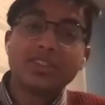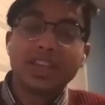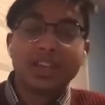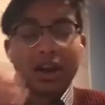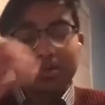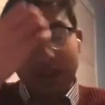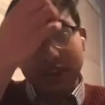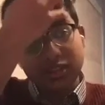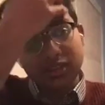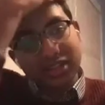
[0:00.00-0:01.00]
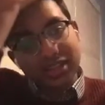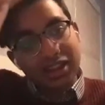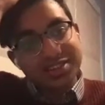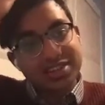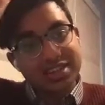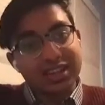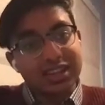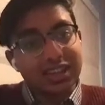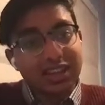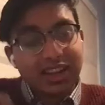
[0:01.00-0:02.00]
or that compounding sort of intelligence, and
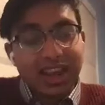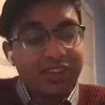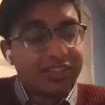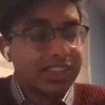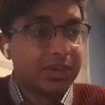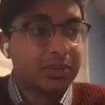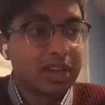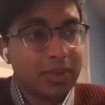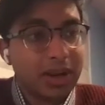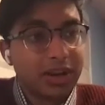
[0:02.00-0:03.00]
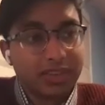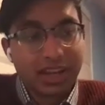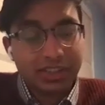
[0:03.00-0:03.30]
everything will come out of it.